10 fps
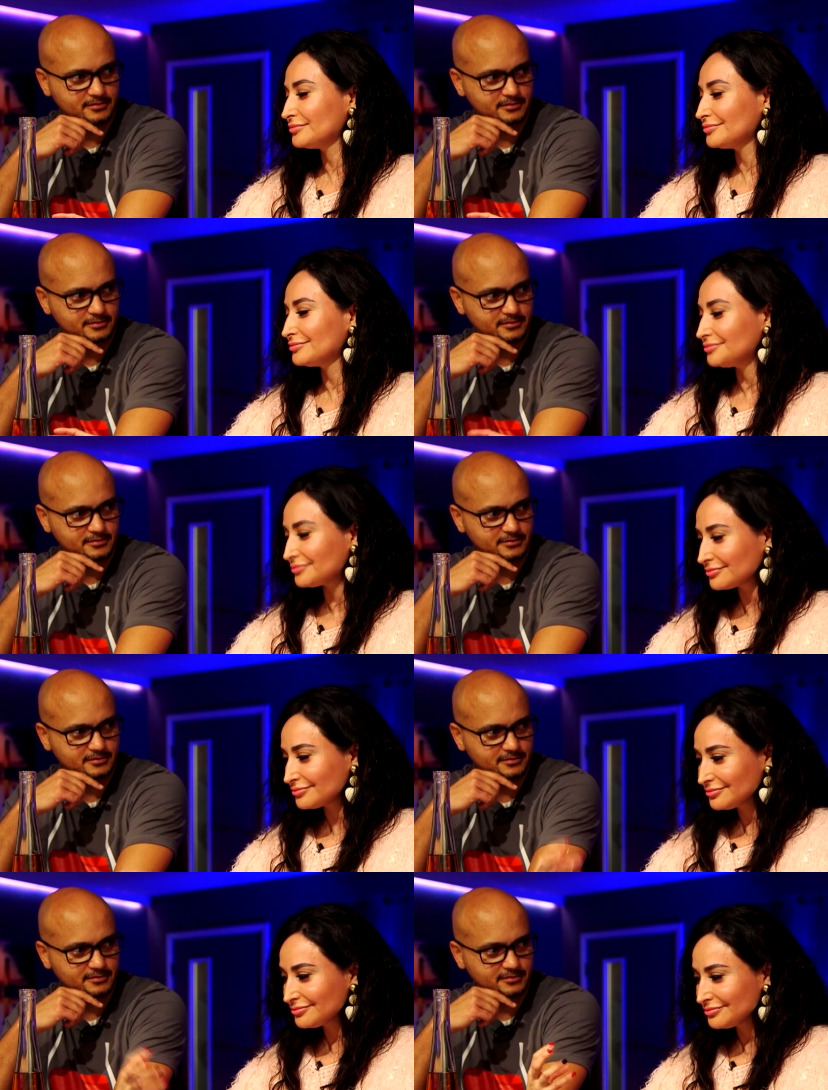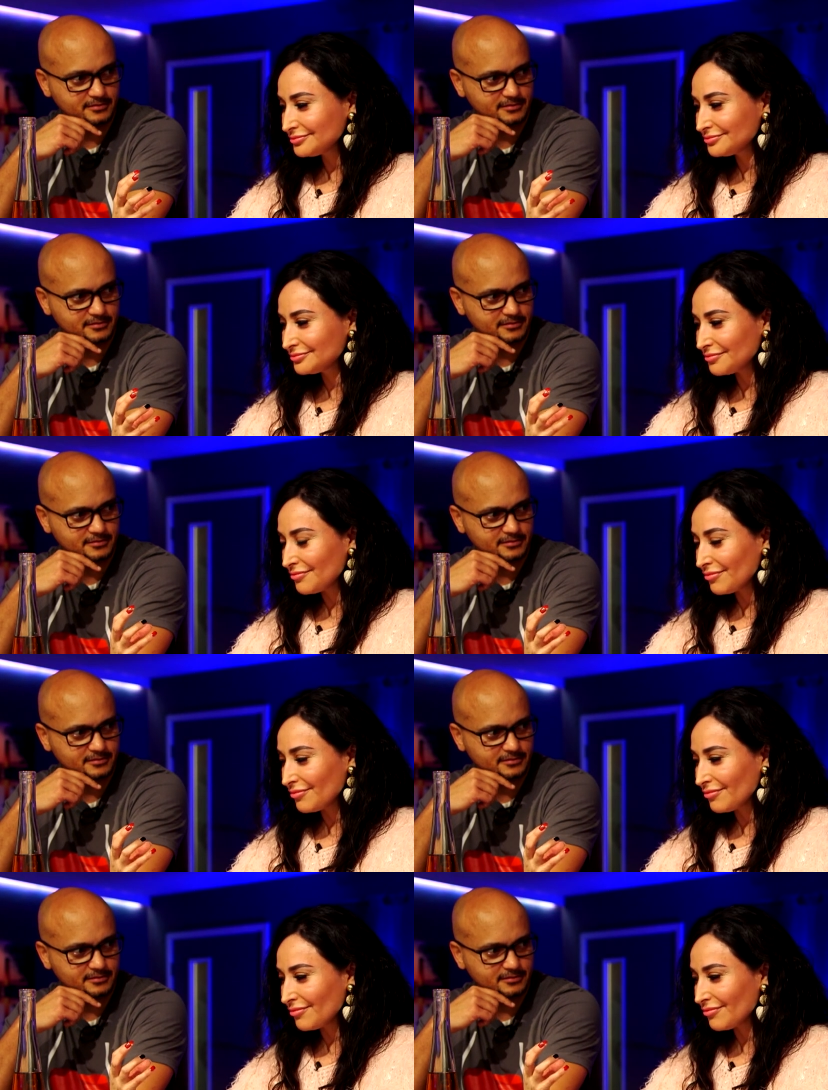
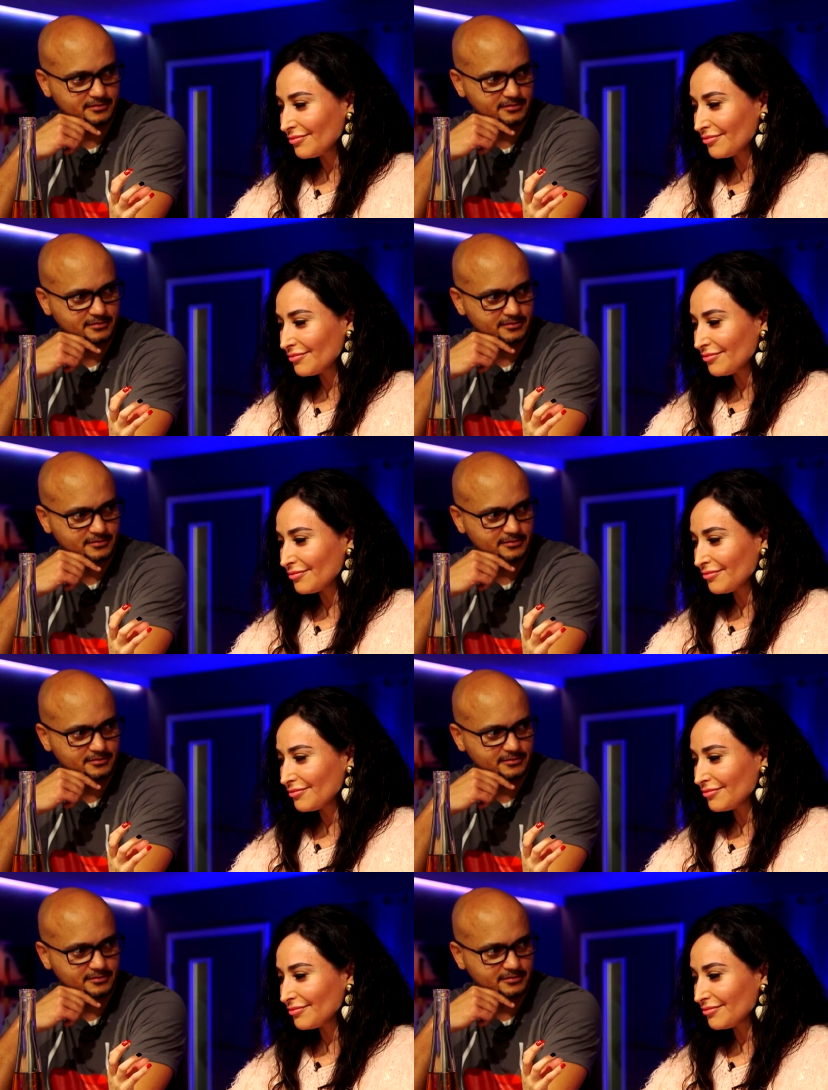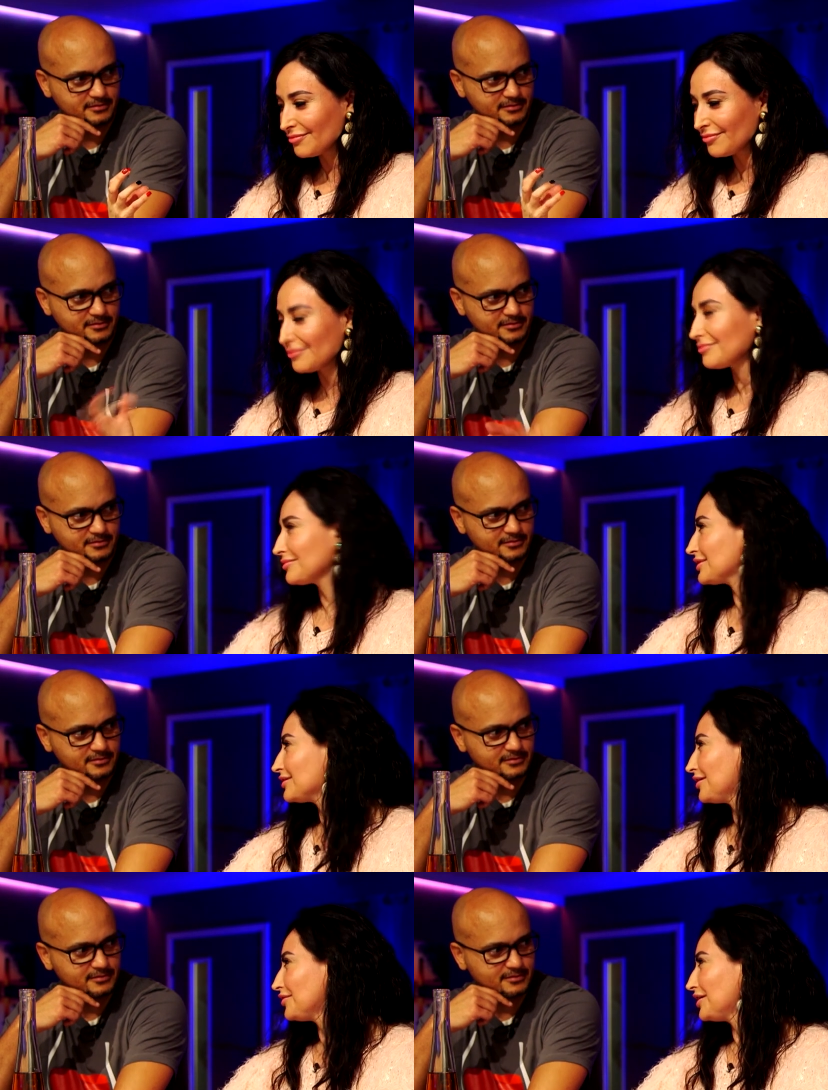
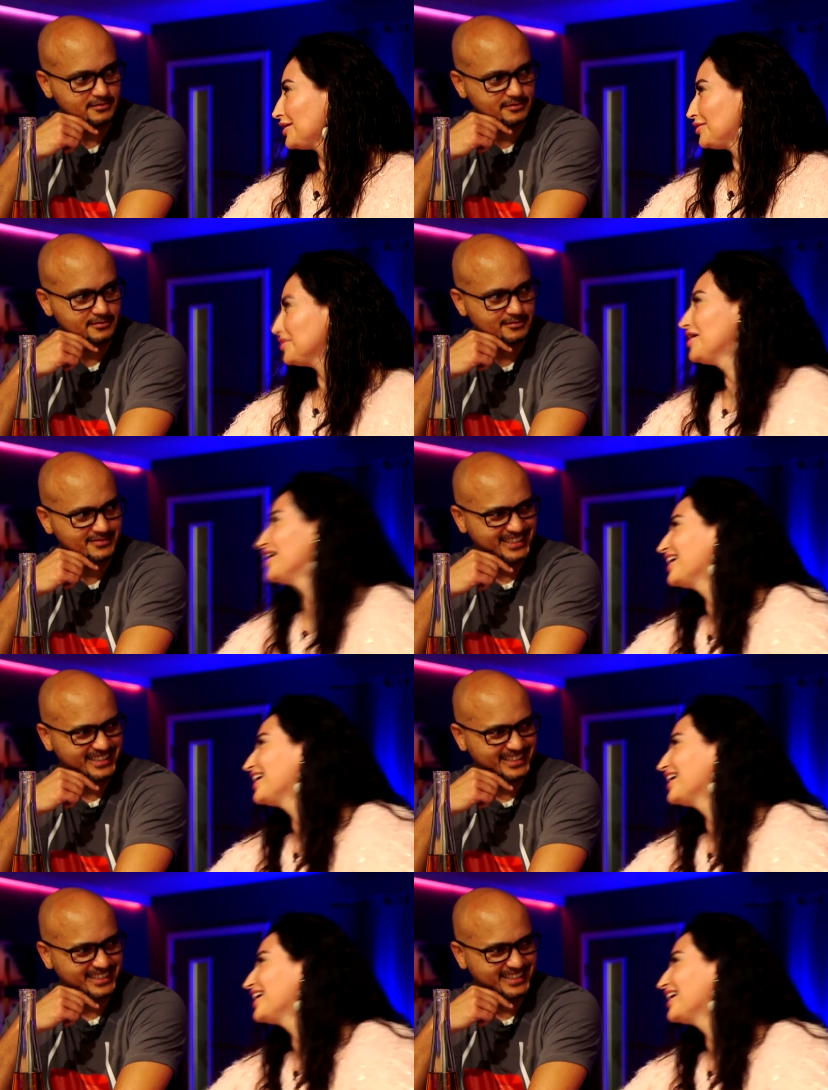No one is speaking in this clip.